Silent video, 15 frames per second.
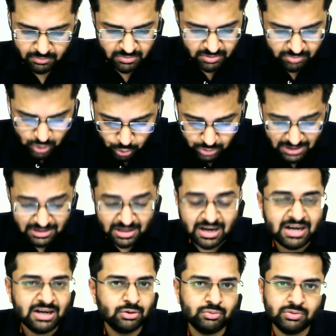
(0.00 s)
choosing the
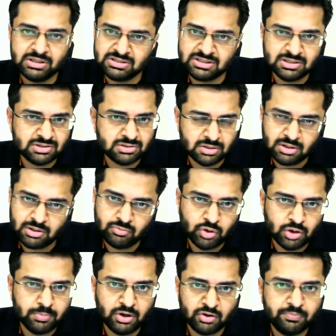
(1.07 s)
right questions uh,
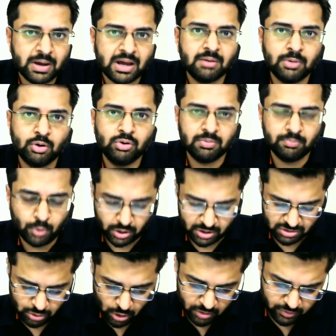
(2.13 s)
would be of paramount
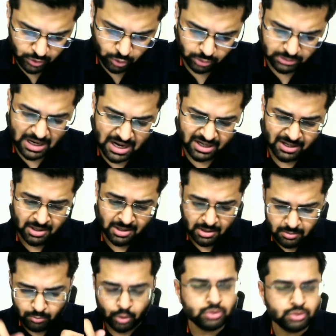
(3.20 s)
importance. All of you know that,
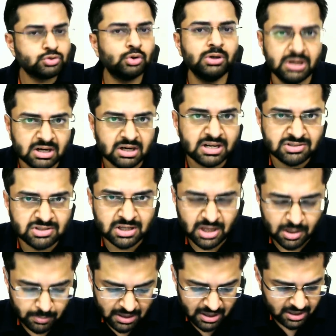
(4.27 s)
more so in reasoning
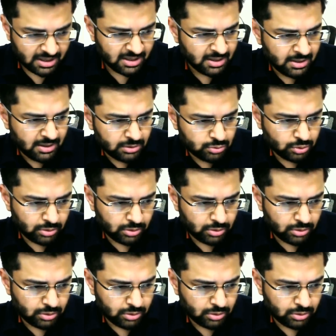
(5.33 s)
ability. So